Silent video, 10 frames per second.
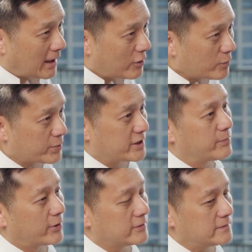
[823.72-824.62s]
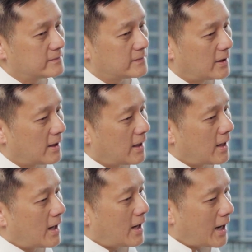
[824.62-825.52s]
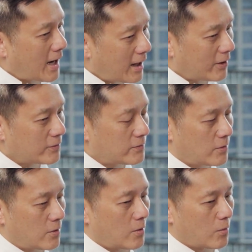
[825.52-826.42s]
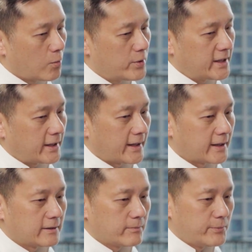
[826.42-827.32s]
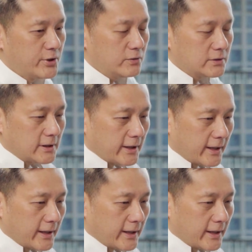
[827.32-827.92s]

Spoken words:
our people, how we can build